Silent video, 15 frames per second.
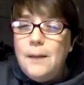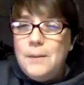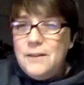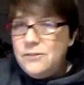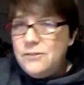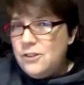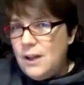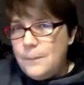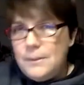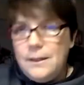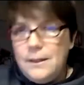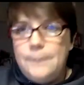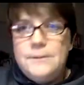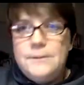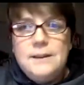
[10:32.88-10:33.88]
If they're
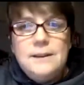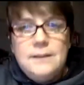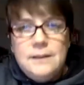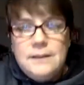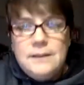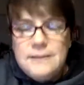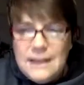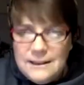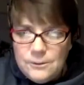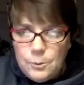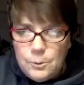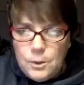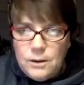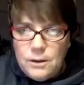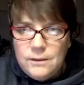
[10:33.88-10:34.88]
epileptic, that is
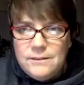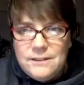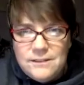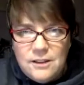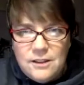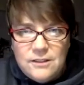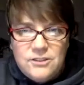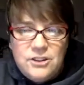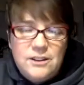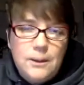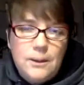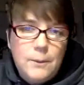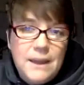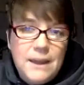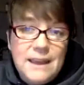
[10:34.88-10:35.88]
one discussion
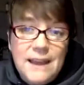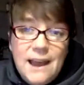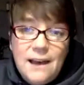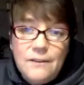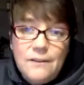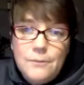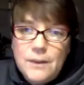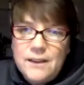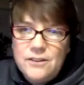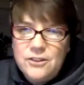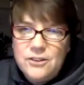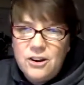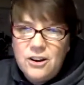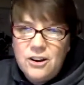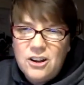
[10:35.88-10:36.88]
that we can have, because
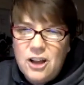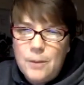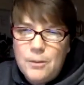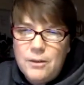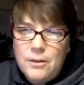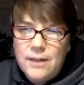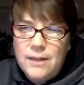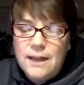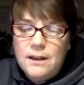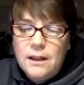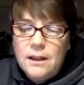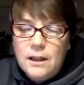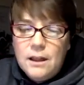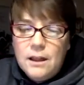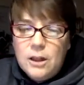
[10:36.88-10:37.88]
there are a couple that
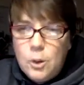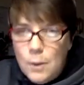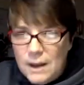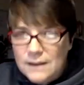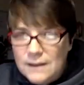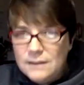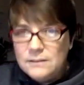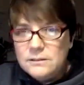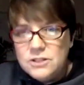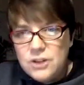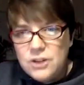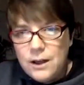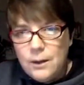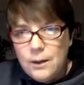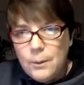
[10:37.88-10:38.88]
you want to
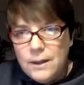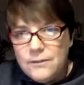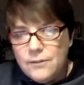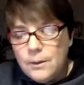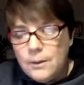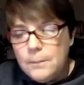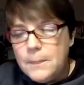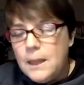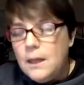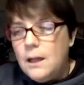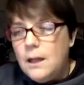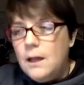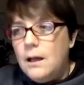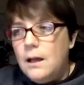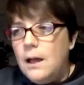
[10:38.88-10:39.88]
shy away from.
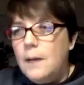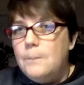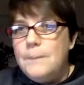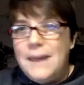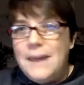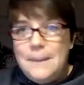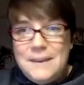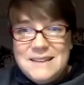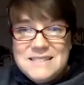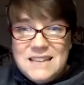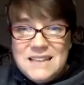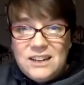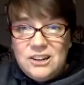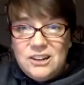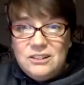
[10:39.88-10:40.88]
Babies
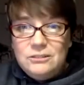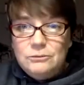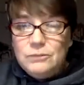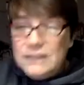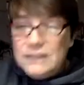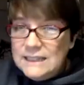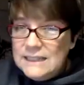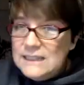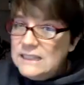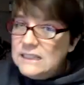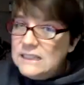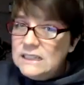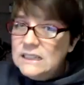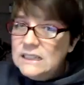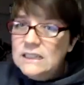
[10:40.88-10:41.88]
that are really
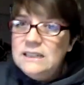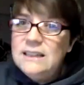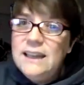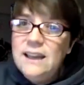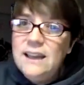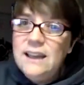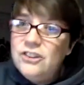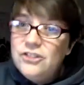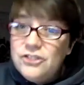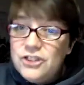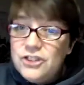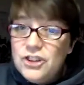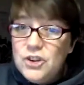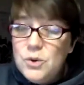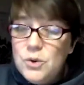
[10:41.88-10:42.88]
little, like under
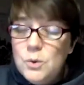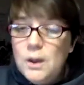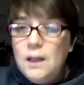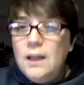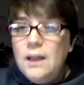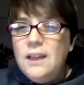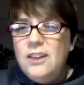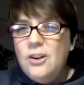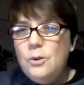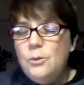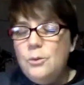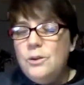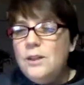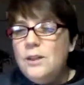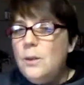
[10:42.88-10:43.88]
2, you don't
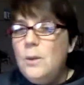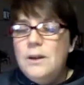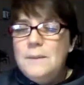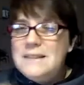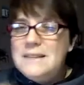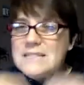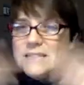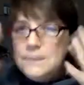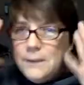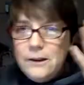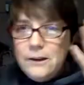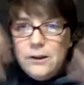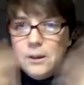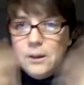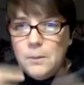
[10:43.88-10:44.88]
really want to be
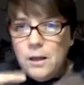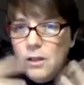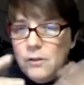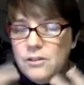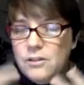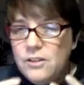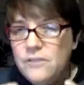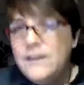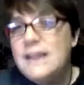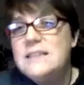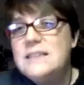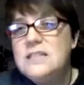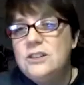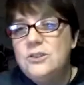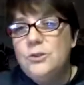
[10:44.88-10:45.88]
smearing them all over their
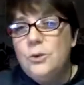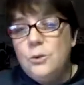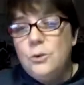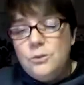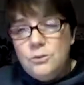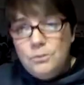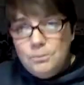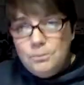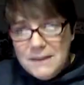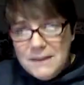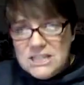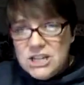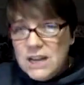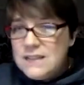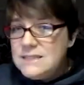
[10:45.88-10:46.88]
face. Don't mid
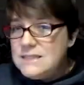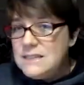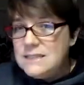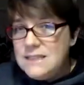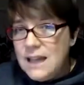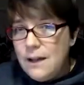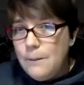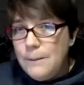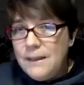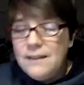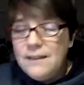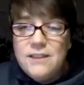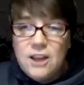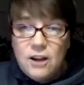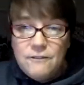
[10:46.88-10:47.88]
chest and down,
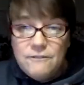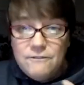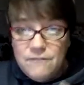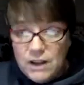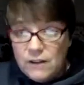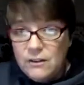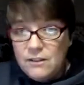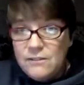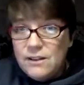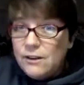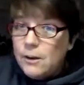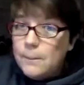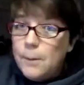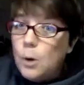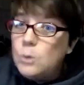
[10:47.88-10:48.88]
because they are very,
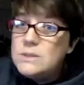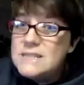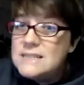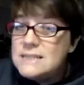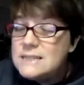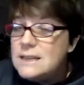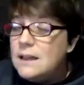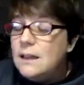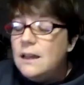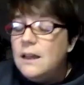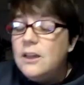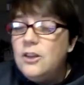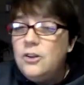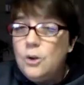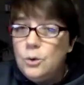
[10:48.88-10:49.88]
very potent.
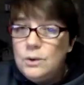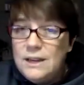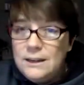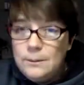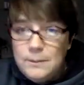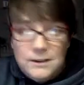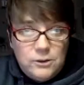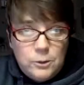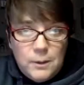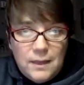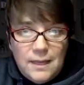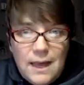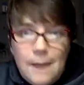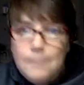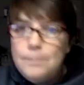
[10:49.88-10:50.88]
You don't need to be doing
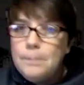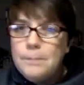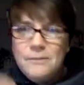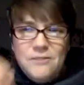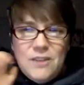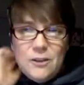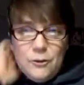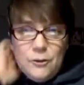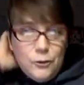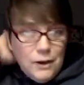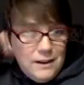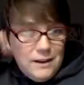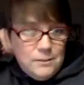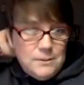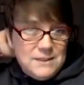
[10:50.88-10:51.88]
that. Feel
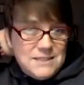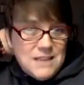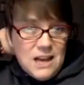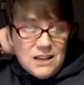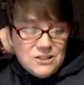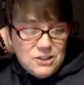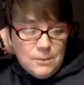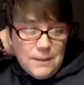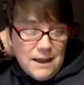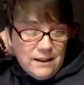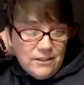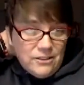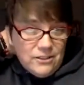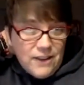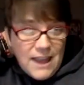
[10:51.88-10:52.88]
free to massage the back
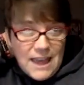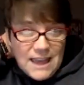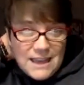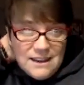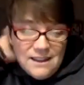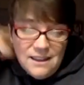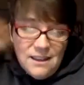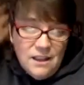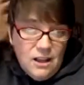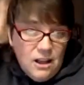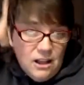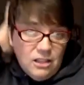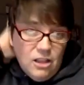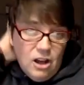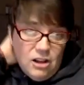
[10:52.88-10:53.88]
of their head.
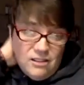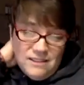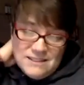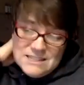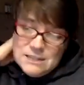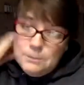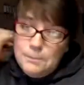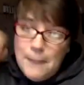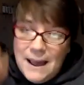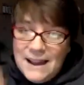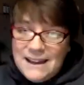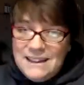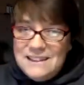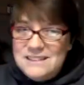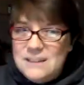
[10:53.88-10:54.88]
Along the
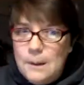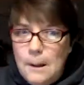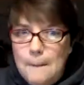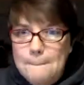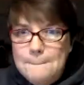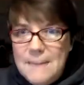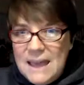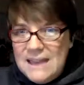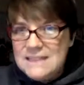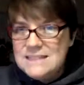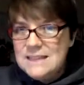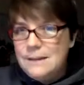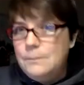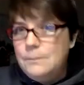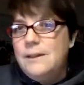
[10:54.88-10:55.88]
spine is an
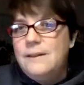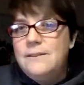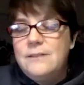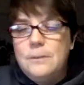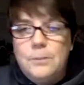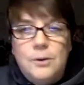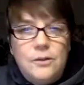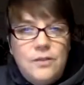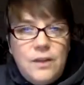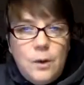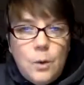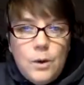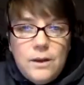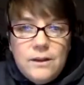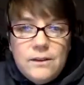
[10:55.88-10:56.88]
amazing place to put the
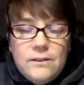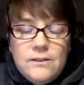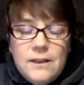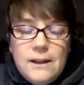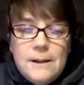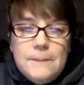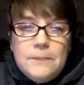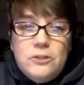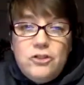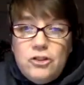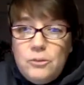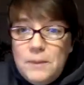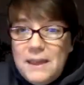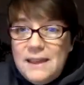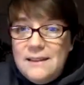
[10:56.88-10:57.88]
oils,
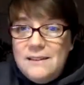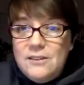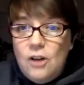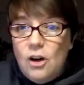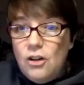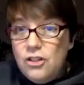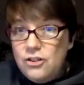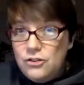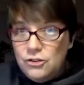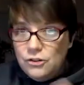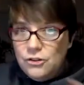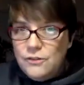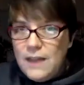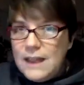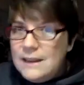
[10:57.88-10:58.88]
just because all the
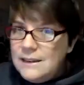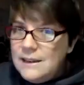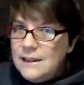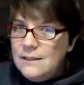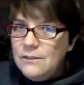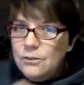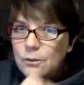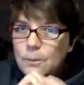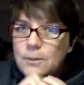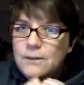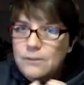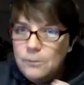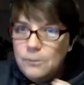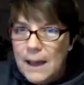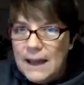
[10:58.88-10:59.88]
nerve endings from the
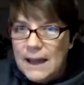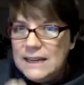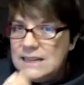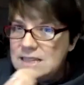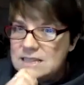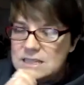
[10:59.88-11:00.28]
spine, and the